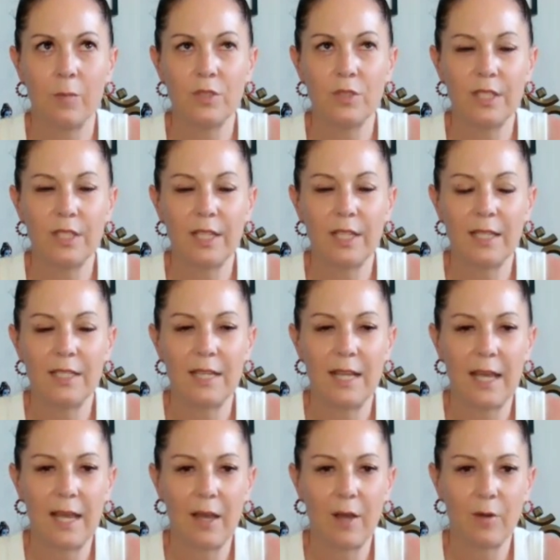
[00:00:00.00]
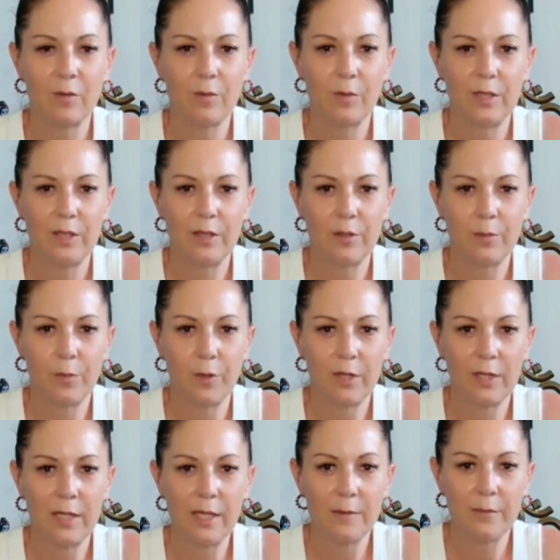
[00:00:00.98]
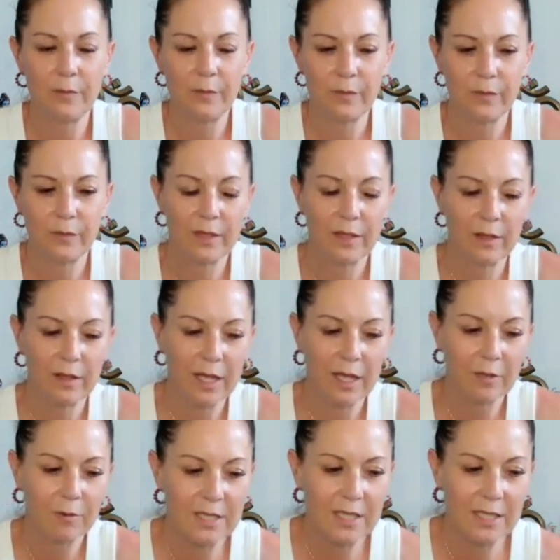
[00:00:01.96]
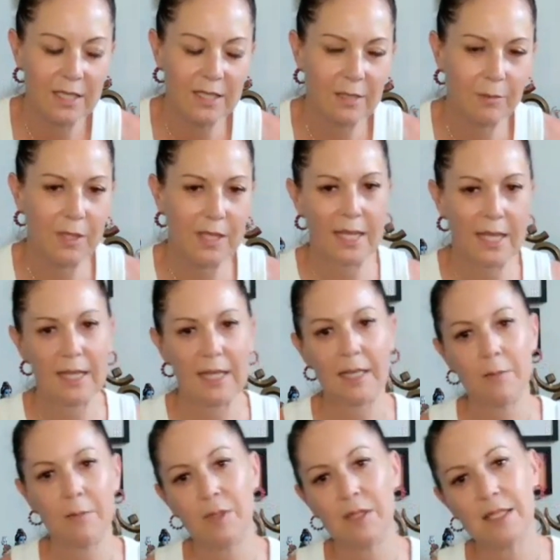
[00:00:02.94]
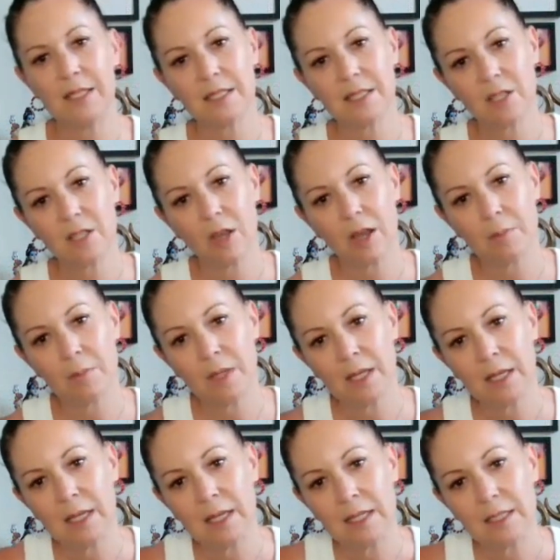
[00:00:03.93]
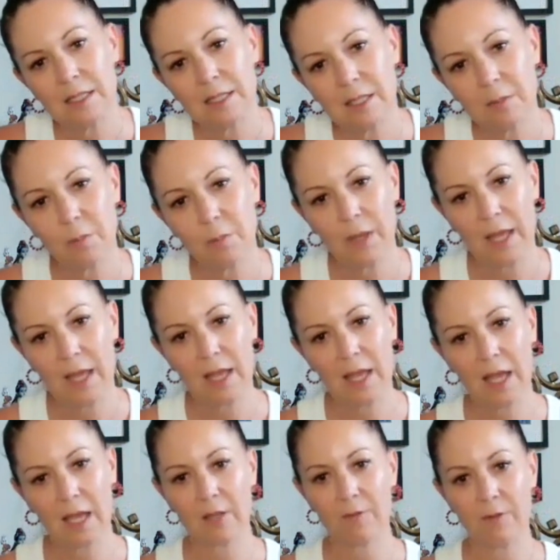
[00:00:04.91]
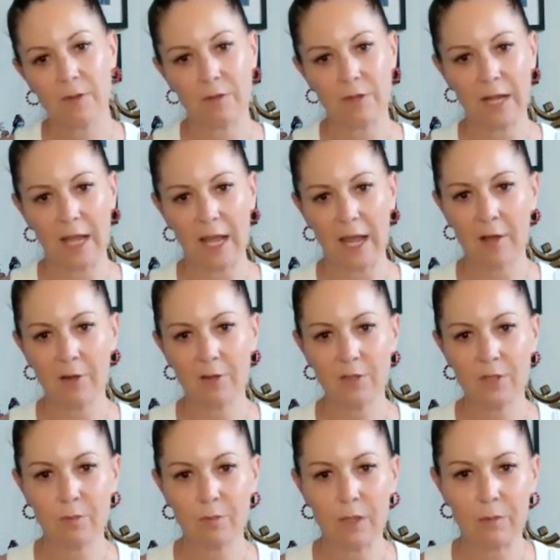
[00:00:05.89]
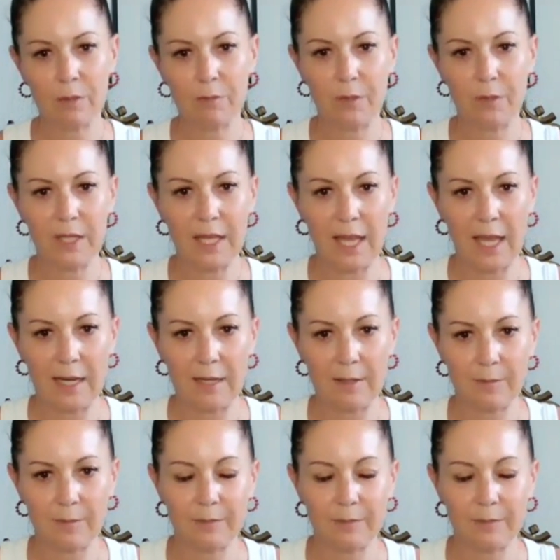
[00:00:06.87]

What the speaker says: And we'll check in now with the body, like we did at the beginning, but this time just compare how you feel now to when we began.